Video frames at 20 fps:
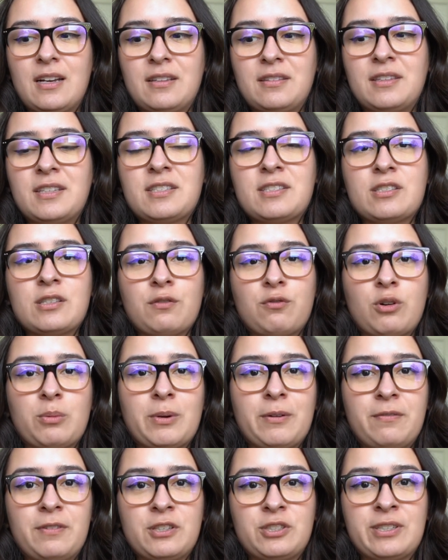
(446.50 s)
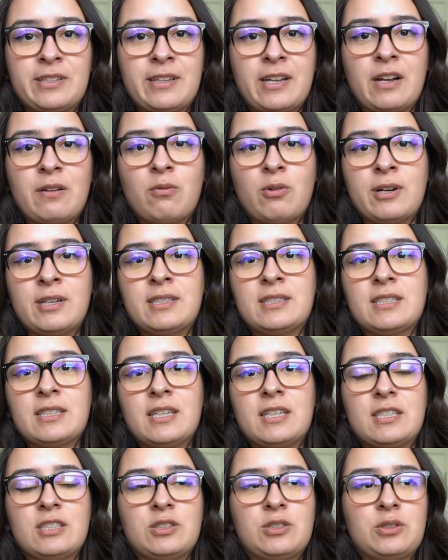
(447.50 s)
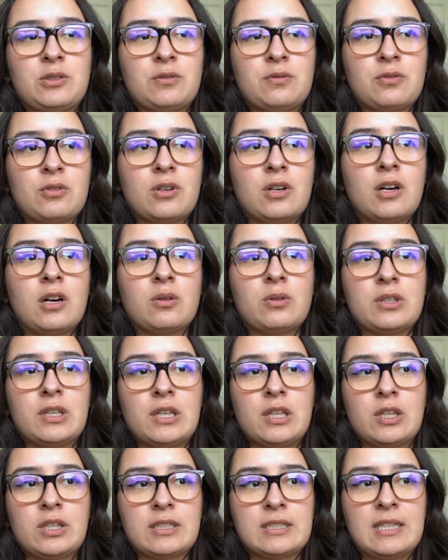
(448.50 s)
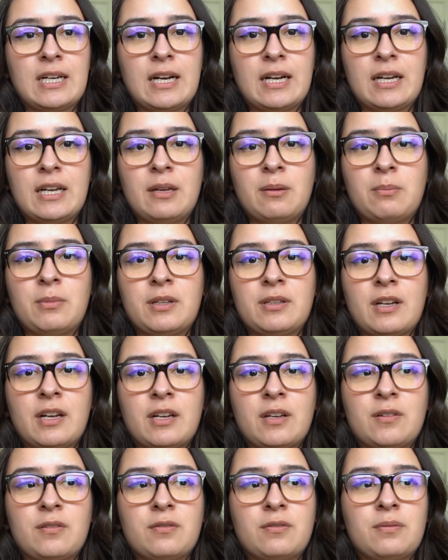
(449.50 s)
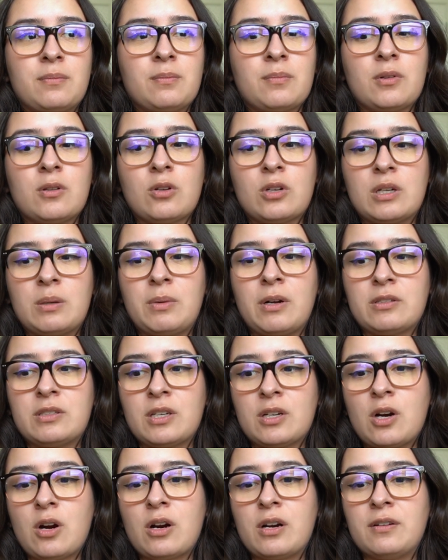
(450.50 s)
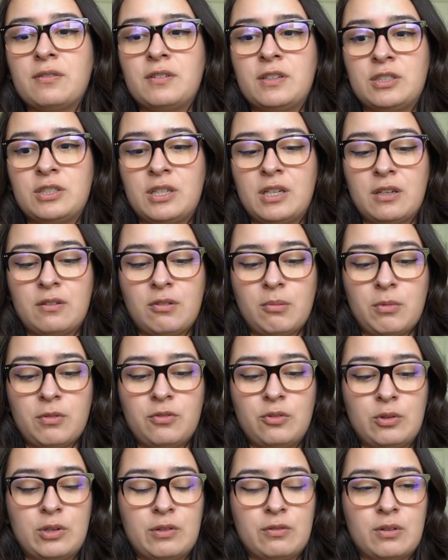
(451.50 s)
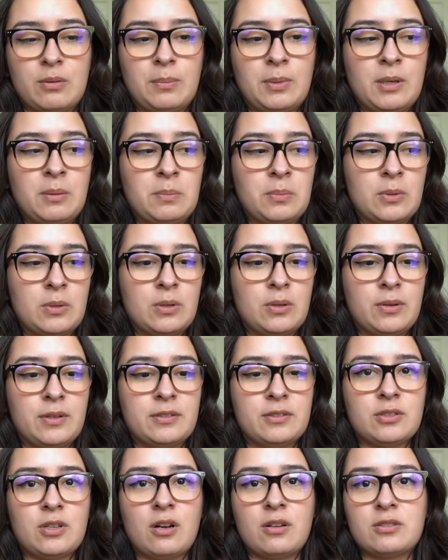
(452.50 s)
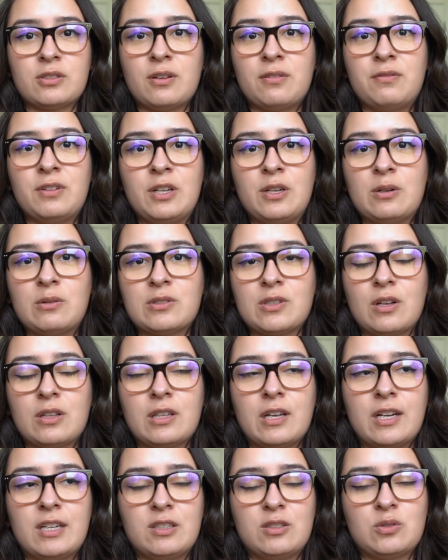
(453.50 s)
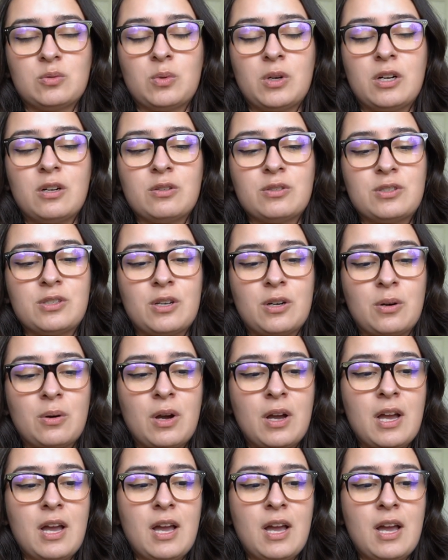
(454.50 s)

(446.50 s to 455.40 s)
this is a form of fishing that I wanted to get into for a really long time, and I've learned about Tenkara fishing from a few different people and saw videos online as well. So